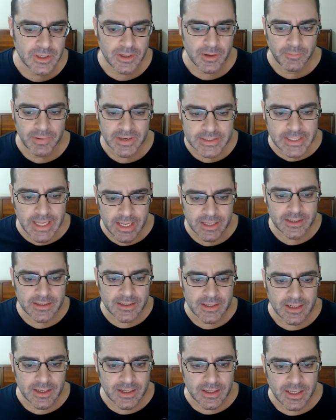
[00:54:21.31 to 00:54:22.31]
but then
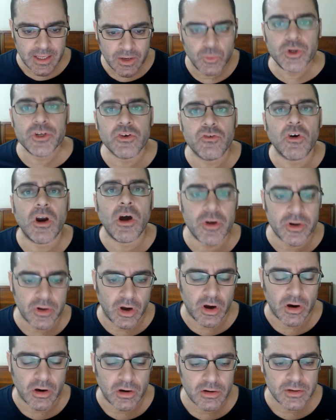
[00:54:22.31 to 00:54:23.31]
it wouldn't grow at
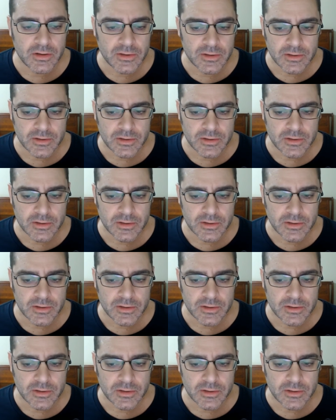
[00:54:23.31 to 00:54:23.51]
all.